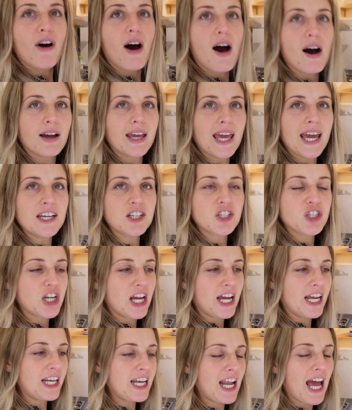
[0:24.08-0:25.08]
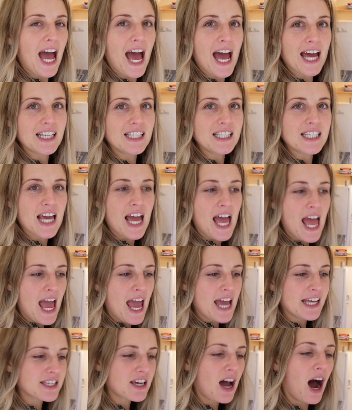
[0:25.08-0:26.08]
our kitchen, and
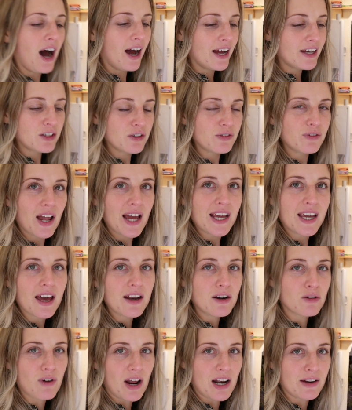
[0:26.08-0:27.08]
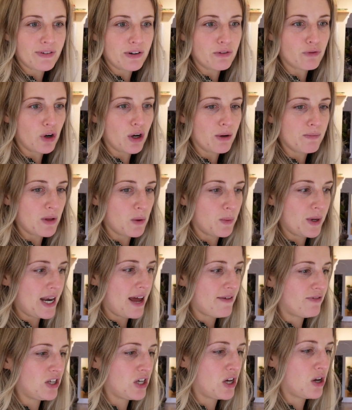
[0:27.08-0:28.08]
it's kind of like an irrelevant room that we
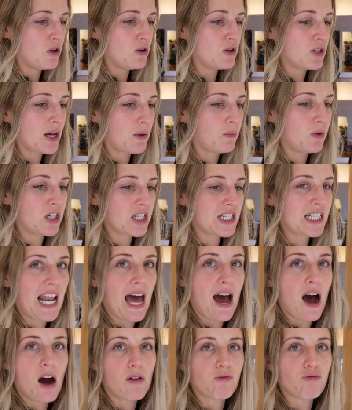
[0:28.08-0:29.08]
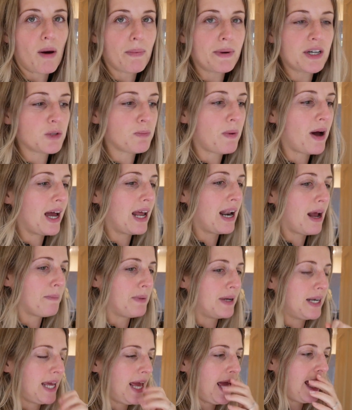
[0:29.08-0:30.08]
never use, and we just let our rubbish pile
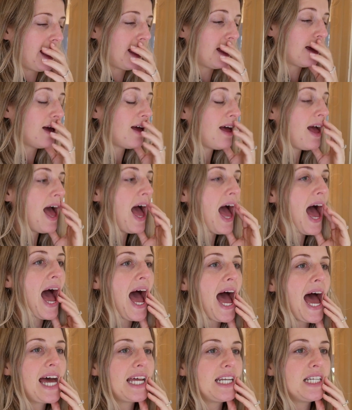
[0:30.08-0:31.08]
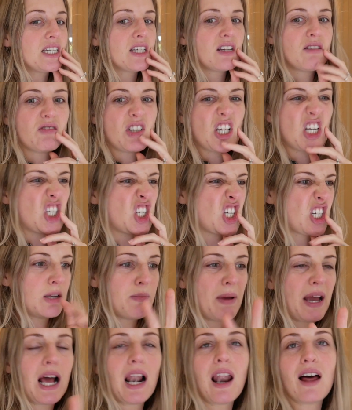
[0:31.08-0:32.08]
up in here, and it's just a
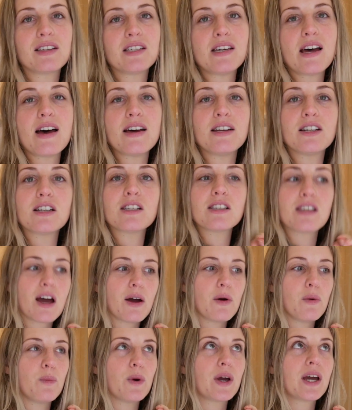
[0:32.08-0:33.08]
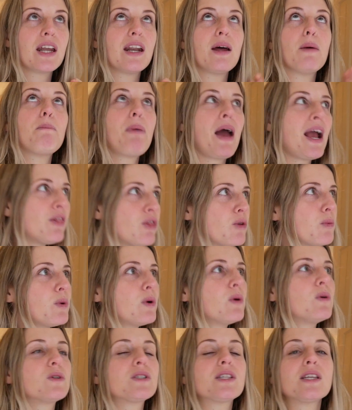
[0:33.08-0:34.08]
bit cluttered. So we're gonna paint the
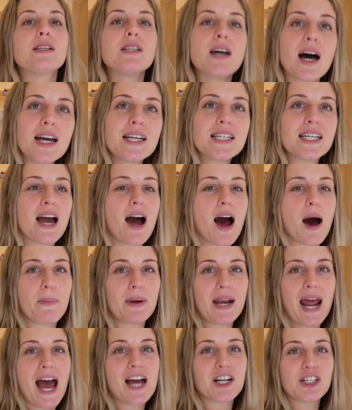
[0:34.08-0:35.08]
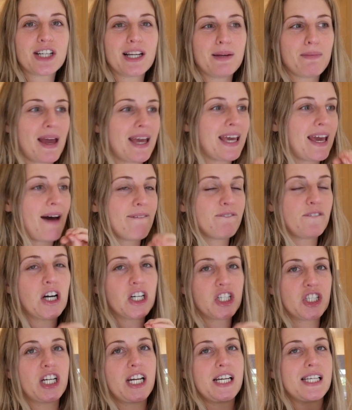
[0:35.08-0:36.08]
walls, tidy it up, and actually make it a
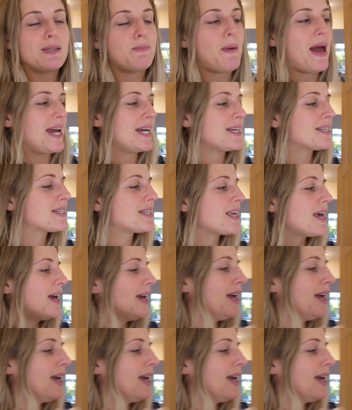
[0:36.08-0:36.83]
functioning space